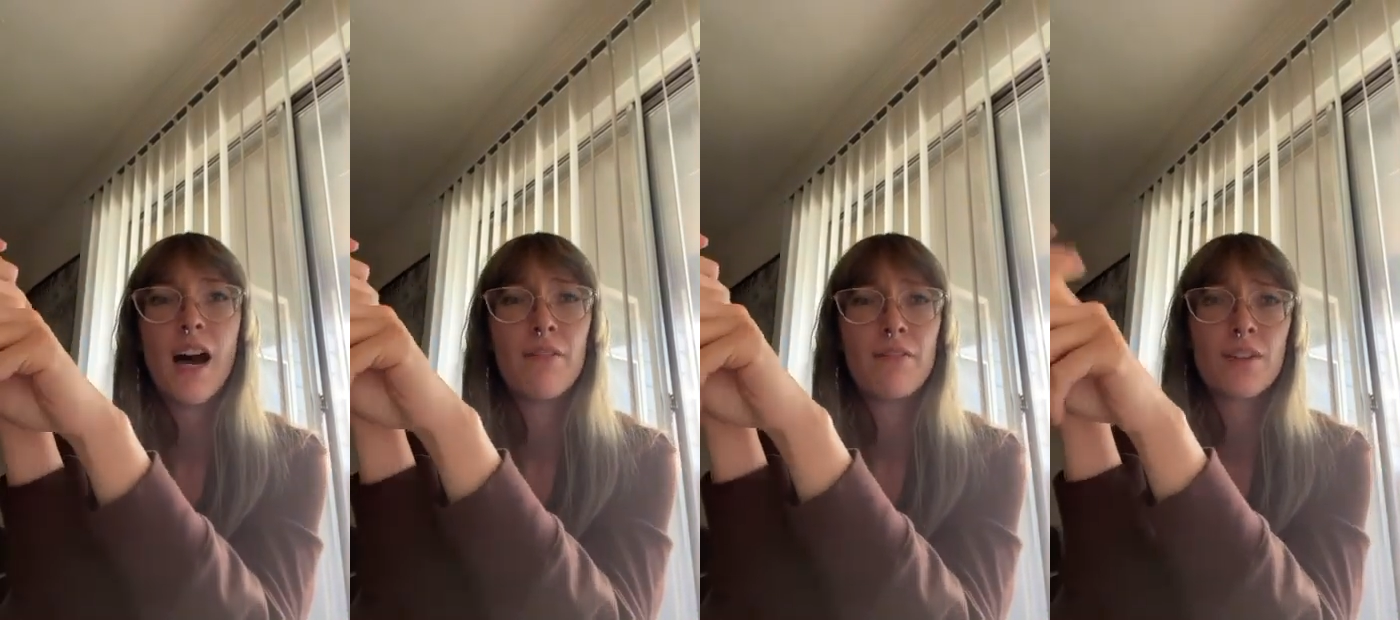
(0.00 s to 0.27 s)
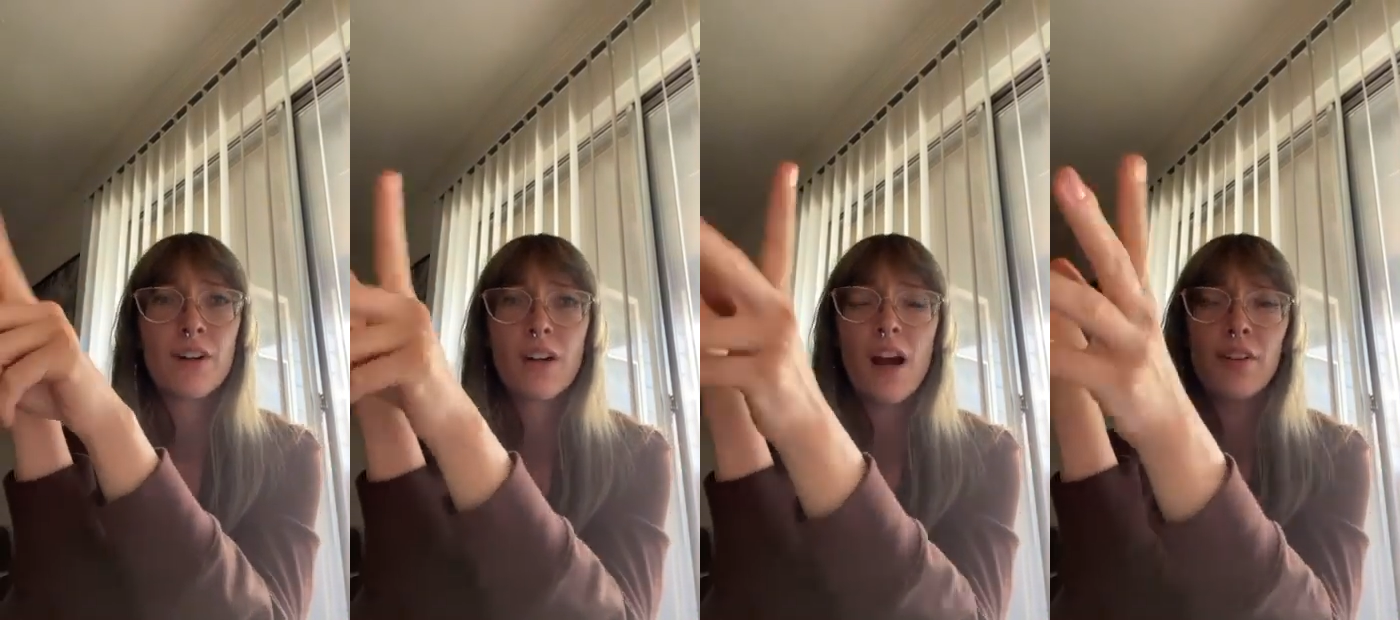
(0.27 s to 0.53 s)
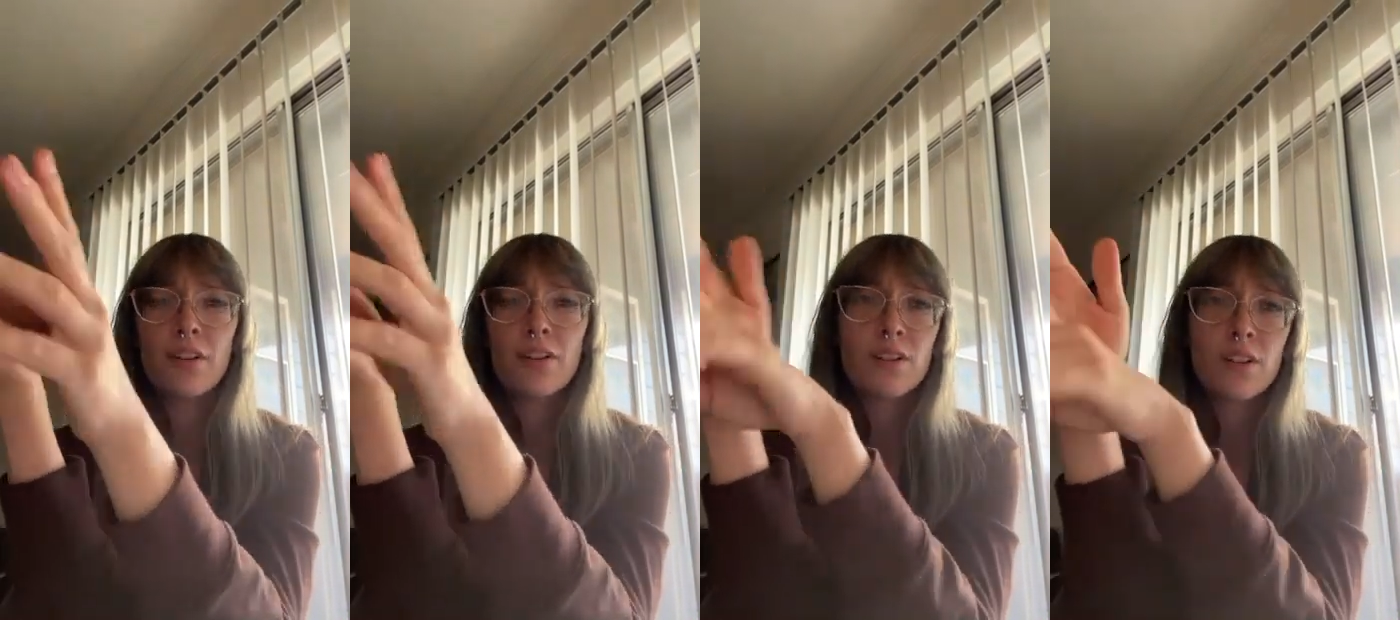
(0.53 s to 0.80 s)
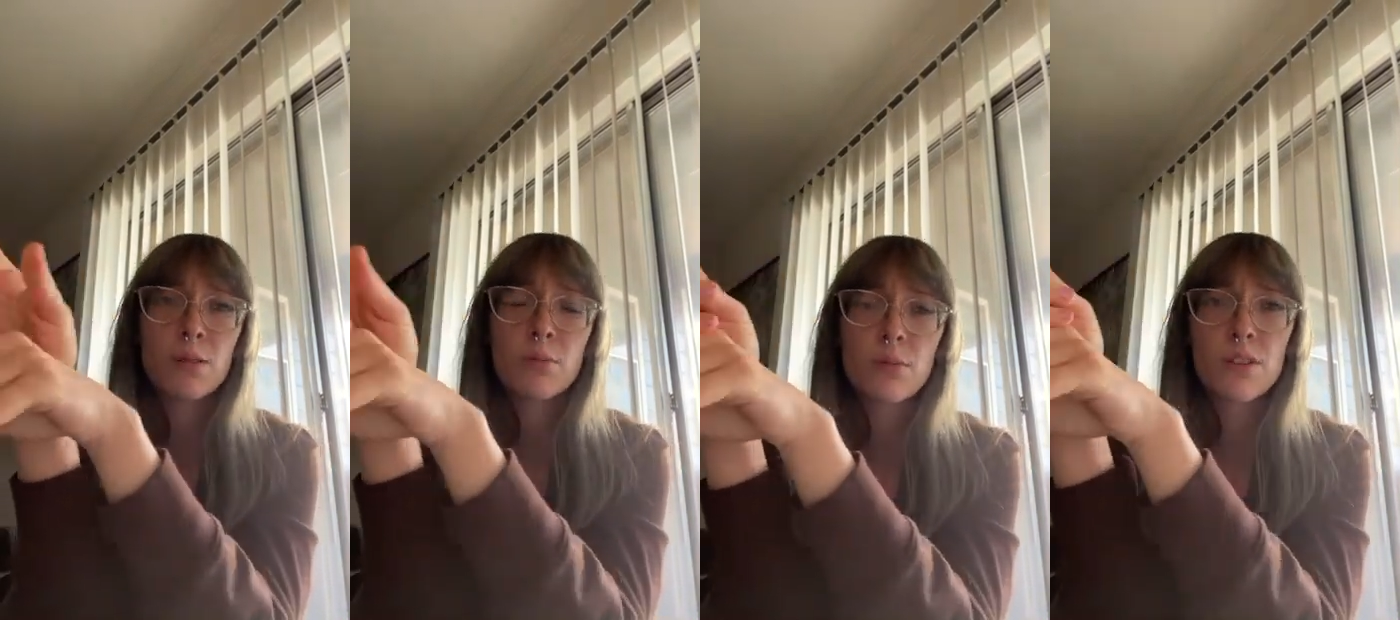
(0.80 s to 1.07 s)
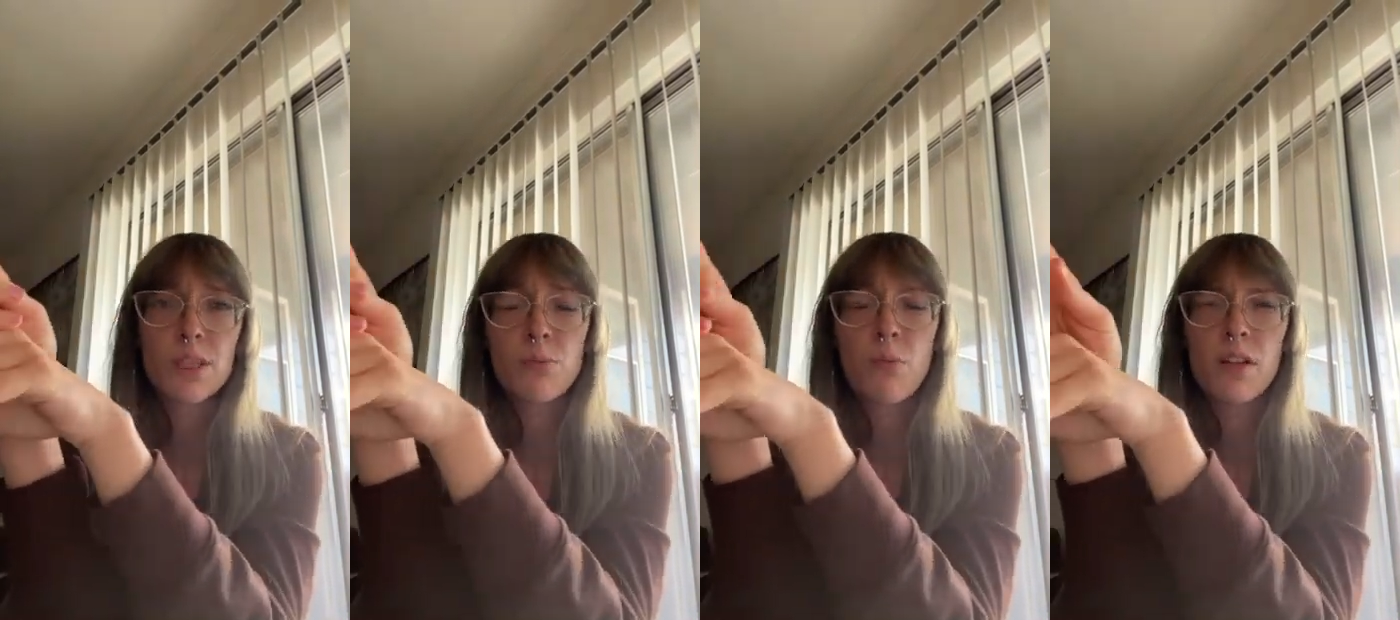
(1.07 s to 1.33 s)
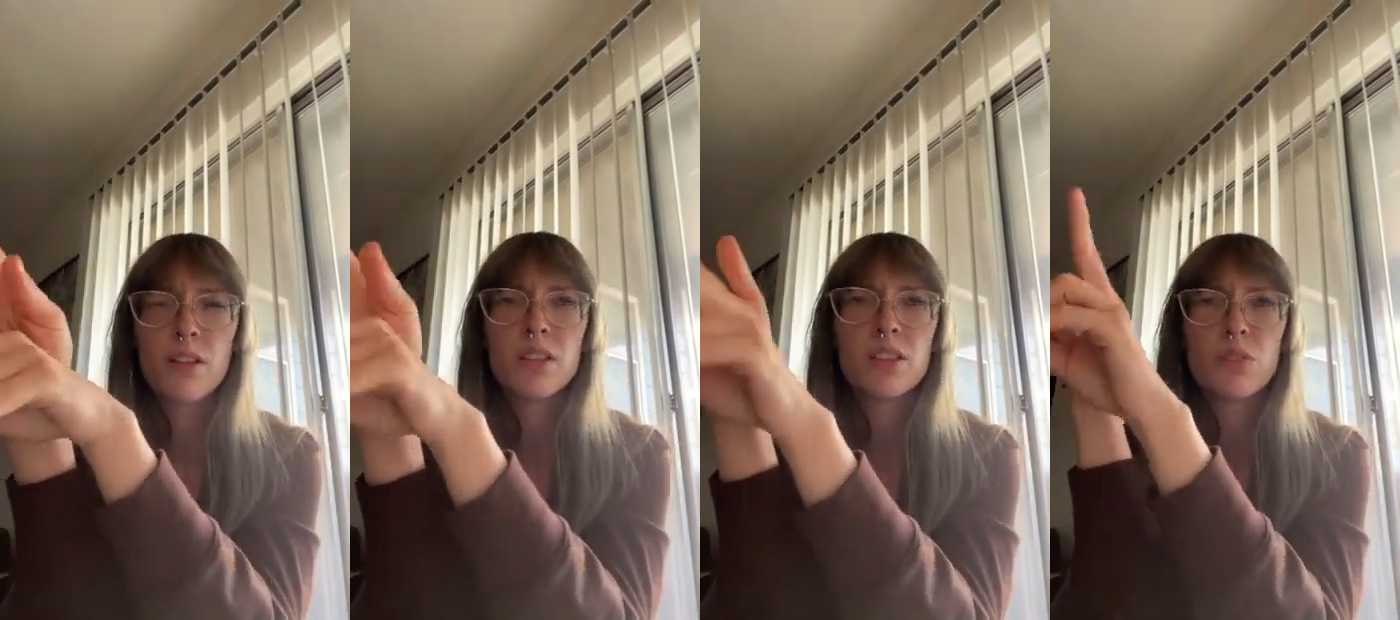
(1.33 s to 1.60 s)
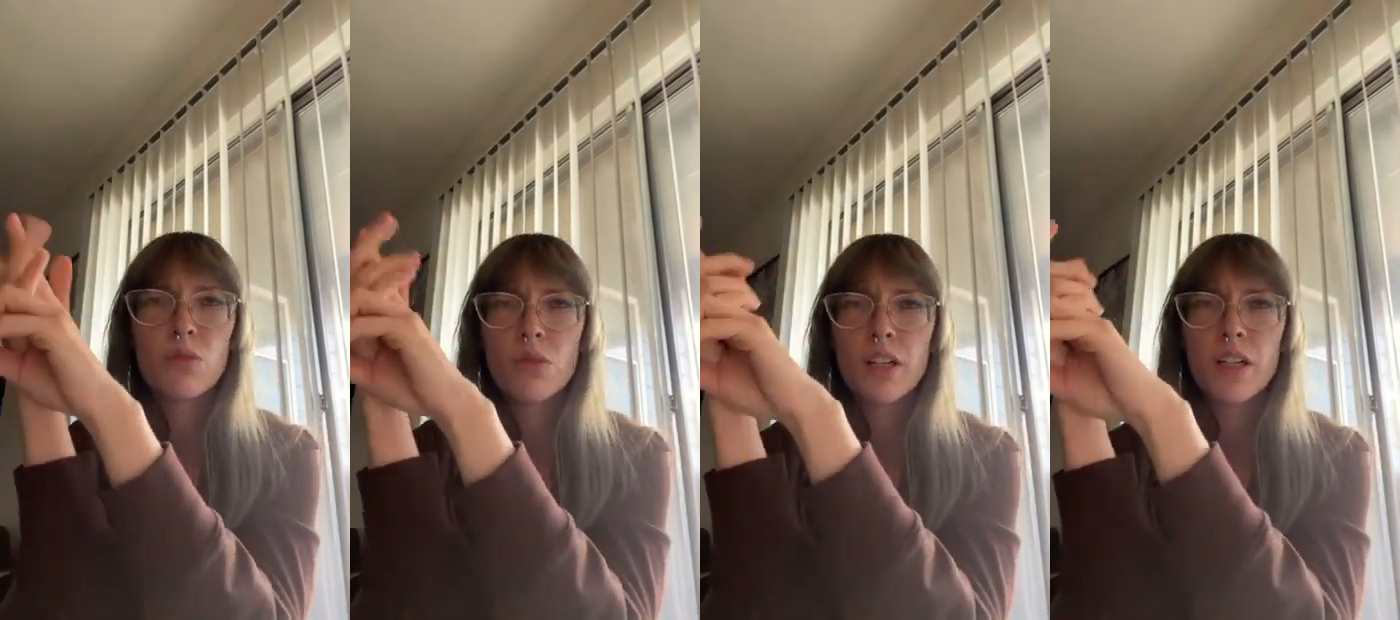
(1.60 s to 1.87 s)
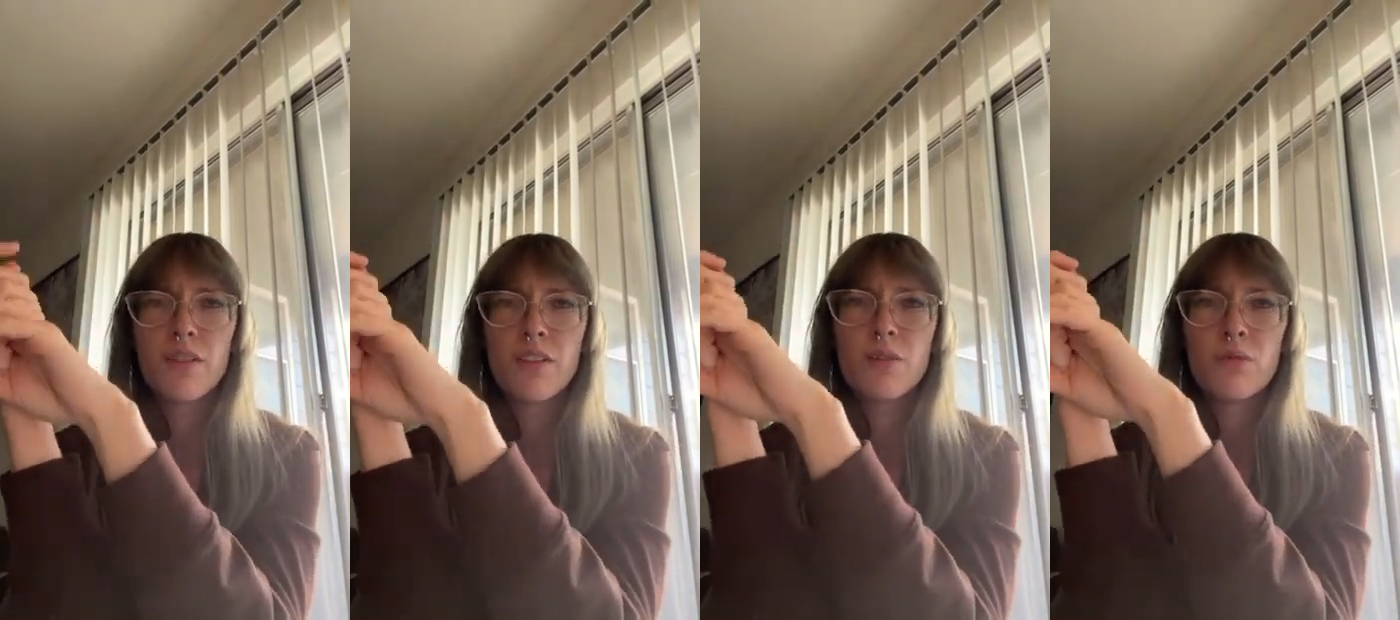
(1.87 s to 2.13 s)
for either verbal responses or
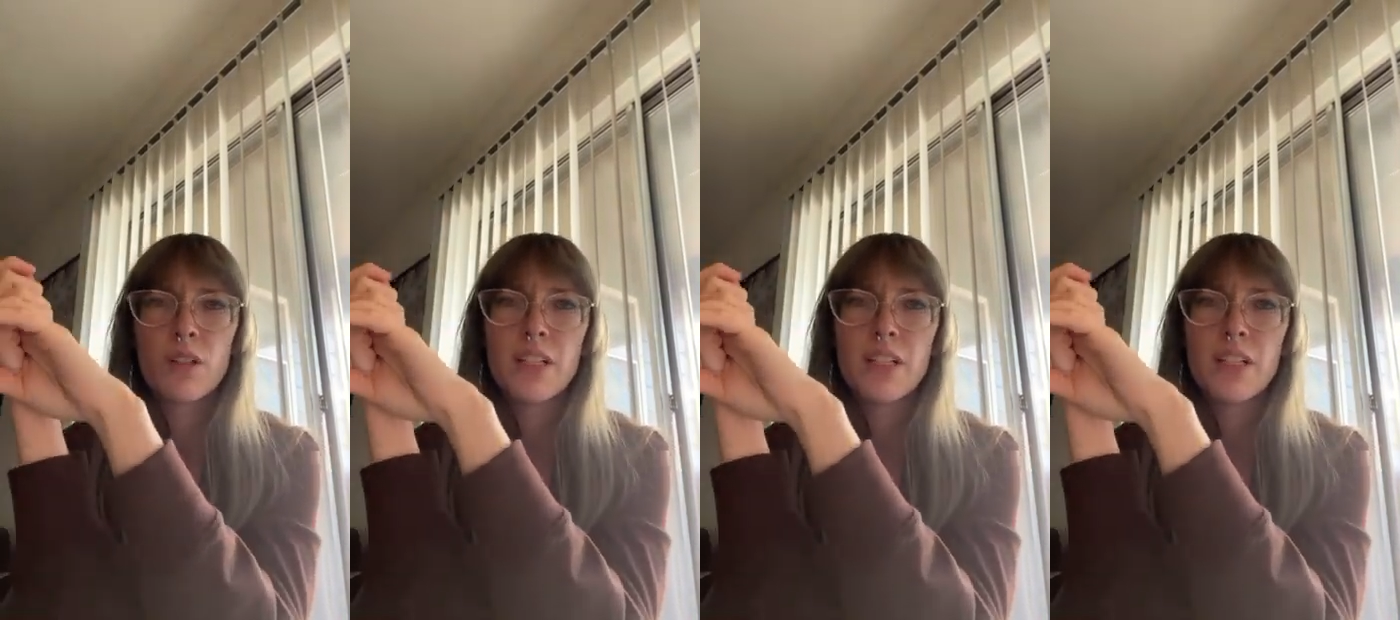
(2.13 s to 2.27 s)
even